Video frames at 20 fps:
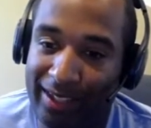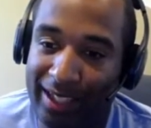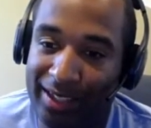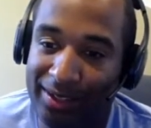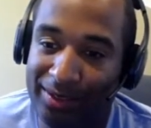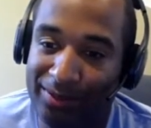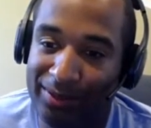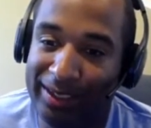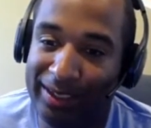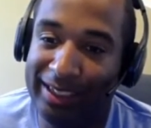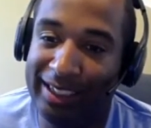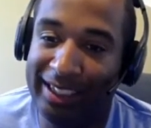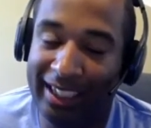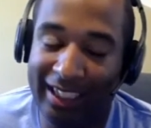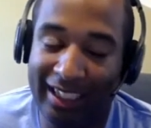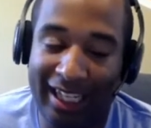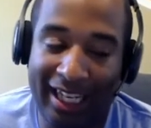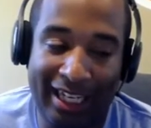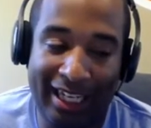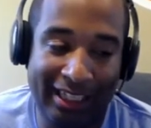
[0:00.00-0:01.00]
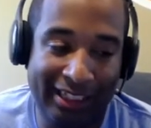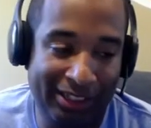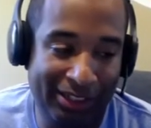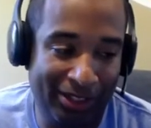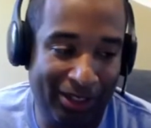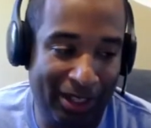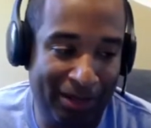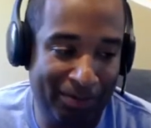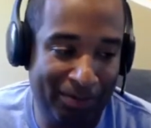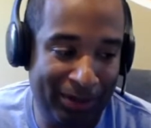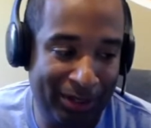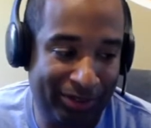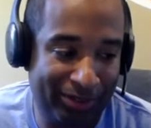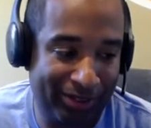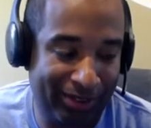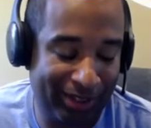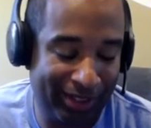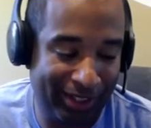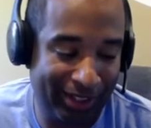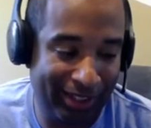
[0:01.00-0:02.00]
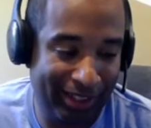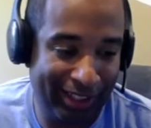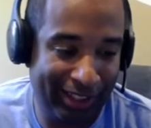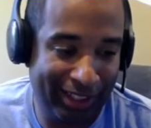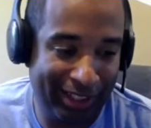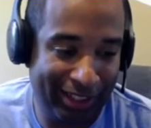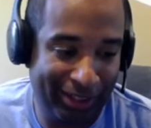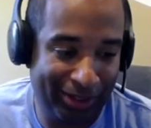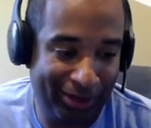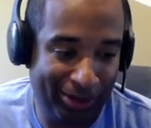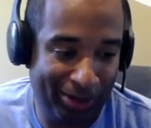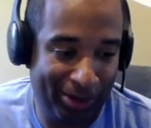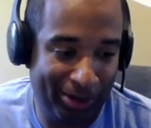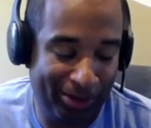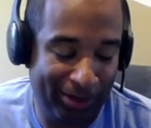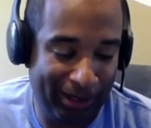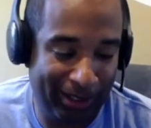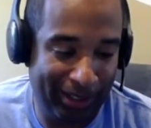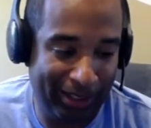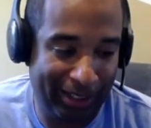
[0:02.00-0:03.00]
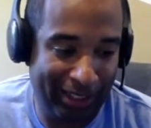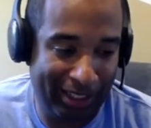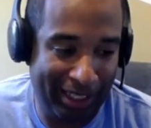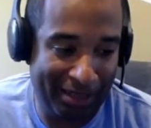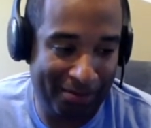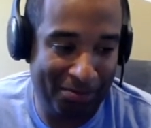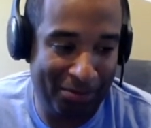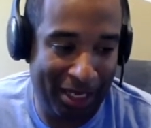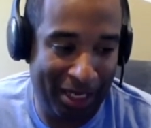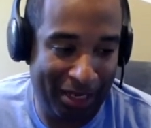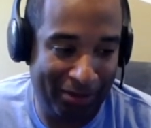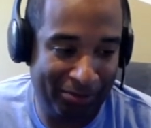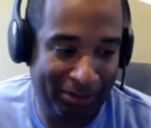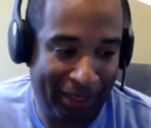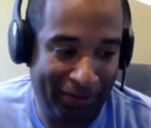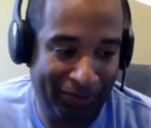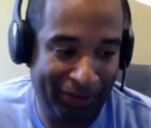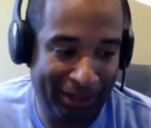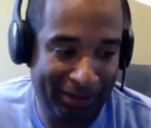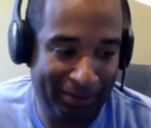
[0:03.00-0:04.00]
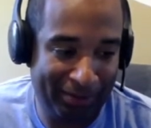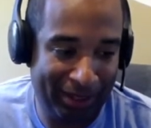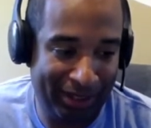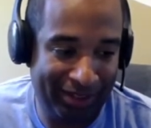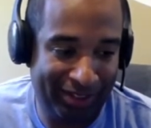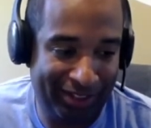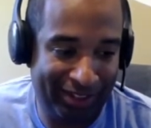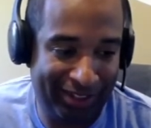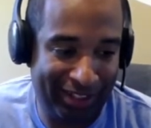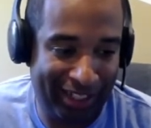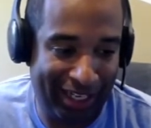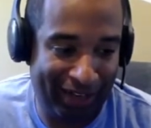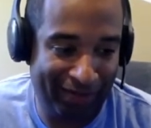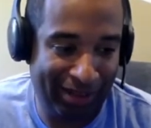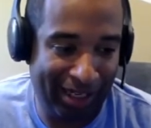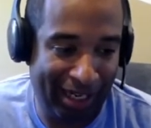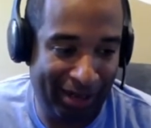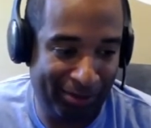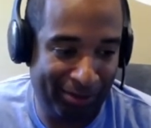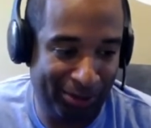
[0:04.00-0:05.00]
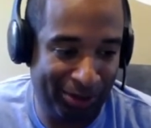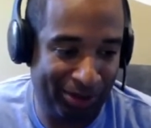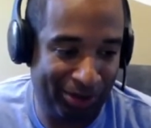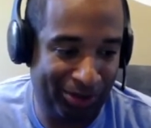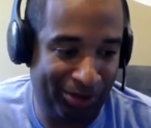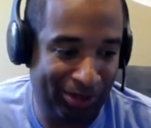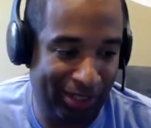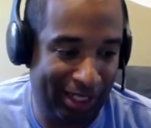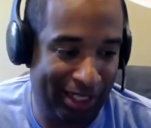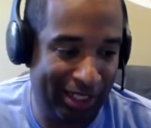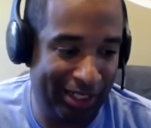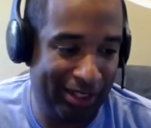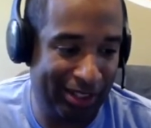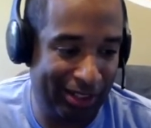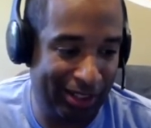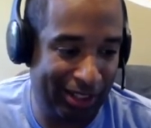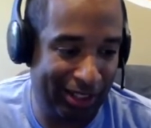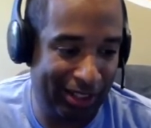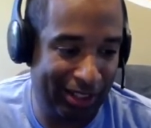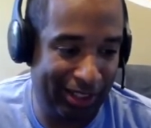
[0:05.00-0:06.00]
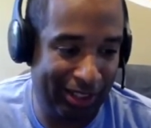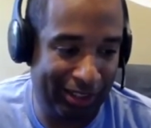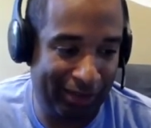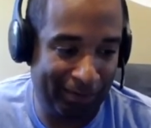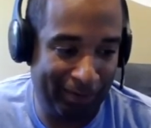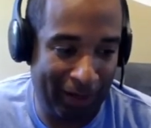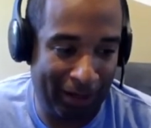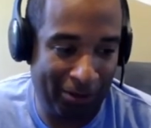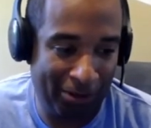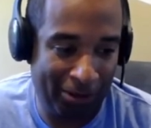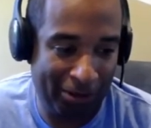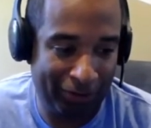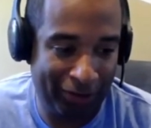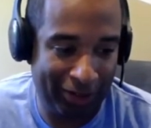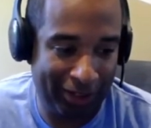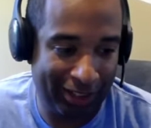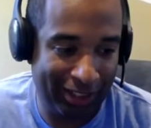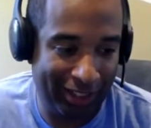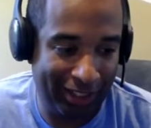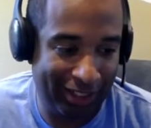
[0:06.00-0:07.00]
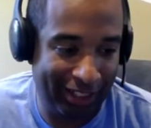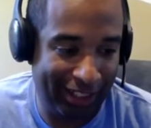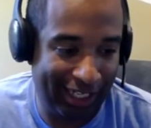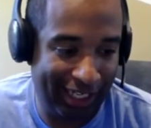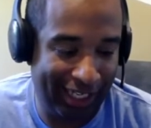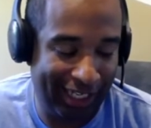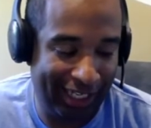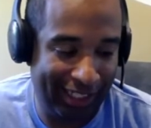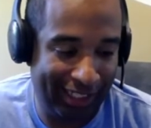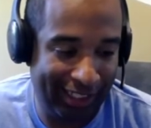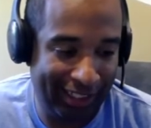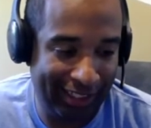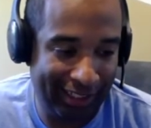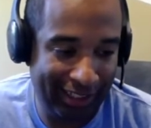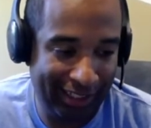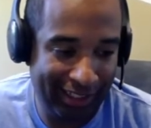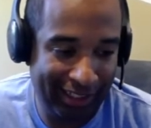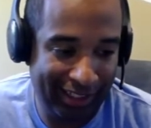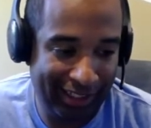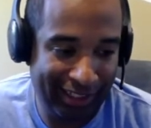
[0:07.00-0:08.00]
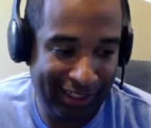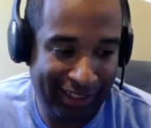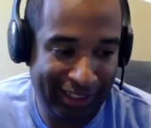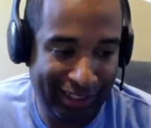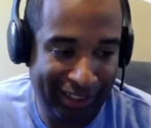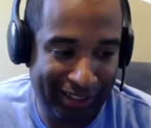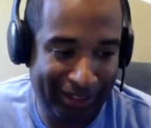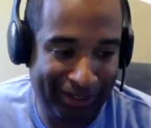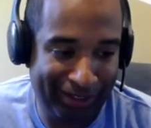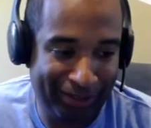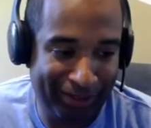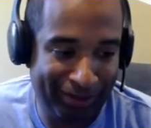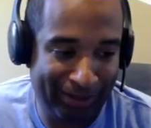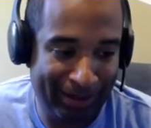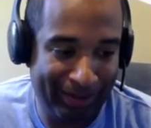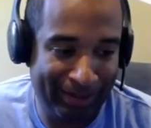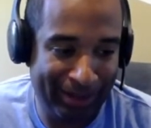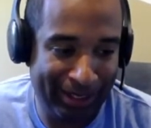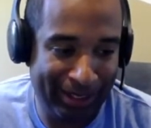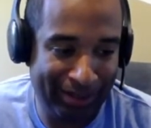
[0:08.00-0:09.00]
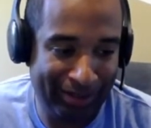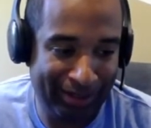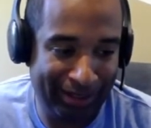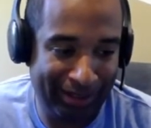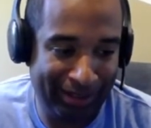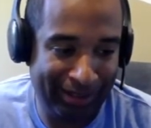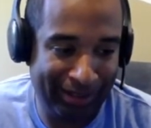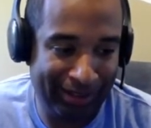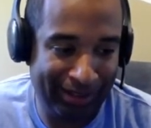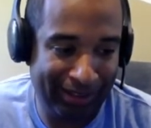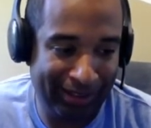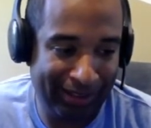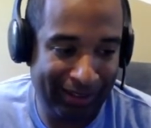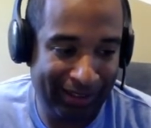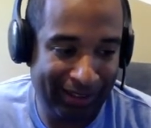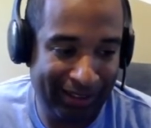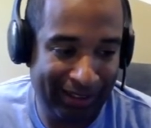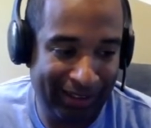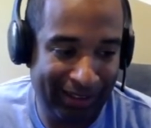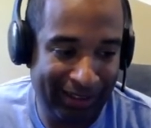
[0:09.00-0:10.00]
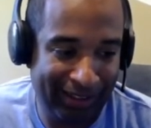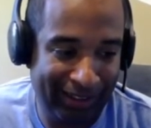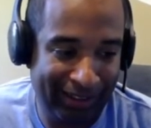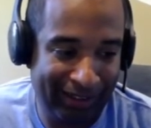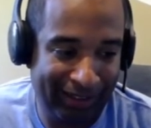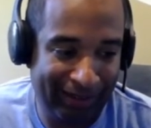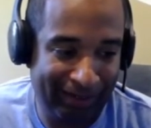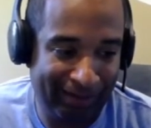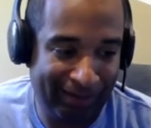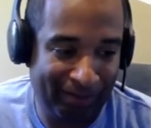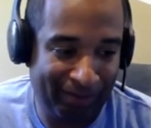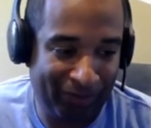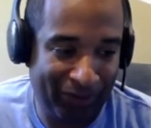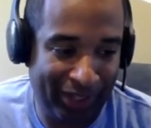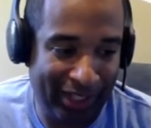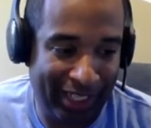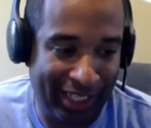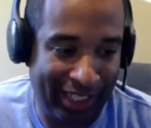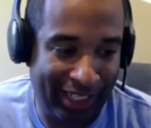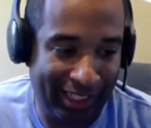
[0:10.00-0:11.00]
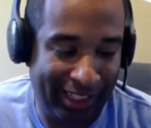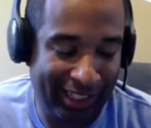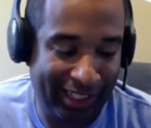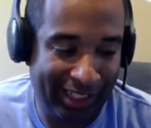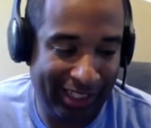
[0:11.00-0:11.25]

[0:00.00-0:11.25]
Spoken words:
We did a lot. You know, I miss. You know, I've definitely missed. I was just sitting in my office the other day and just reminiscing, like